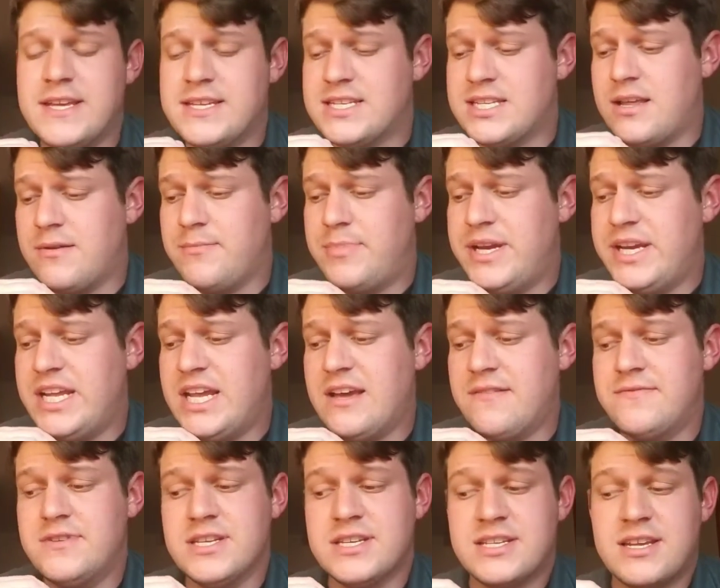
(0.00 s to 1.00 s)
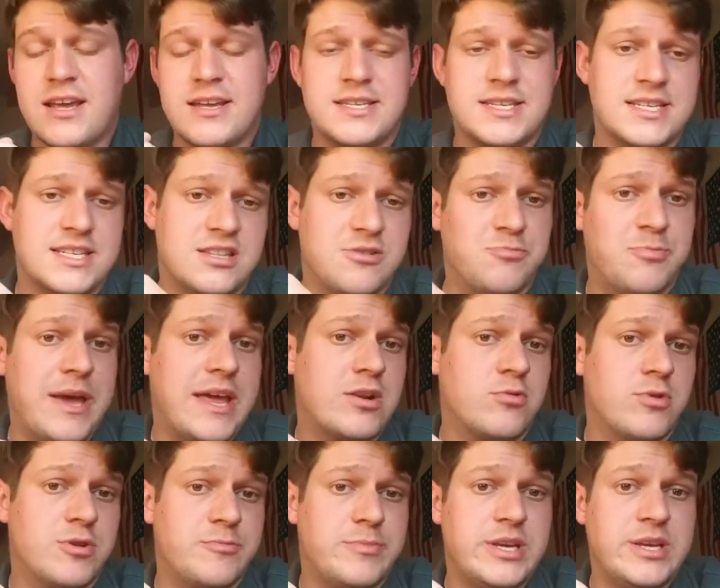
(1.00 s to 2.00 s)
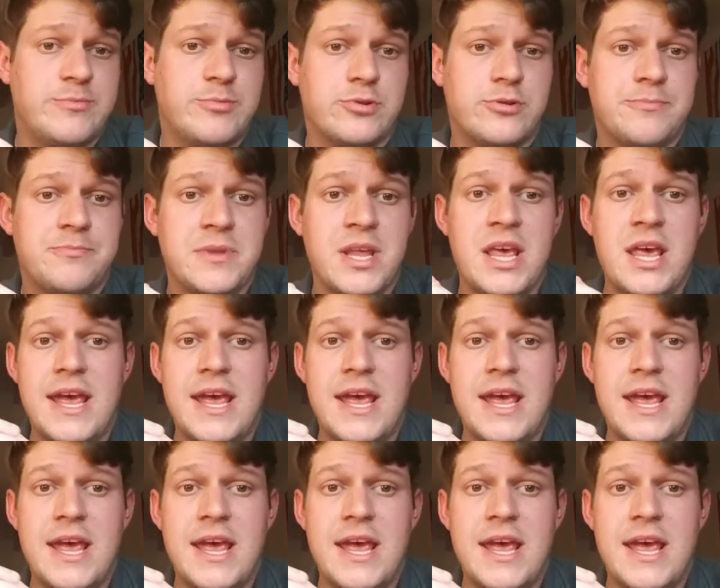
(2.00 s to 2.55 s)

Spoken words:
Islam PDF discusses the Bedouin people.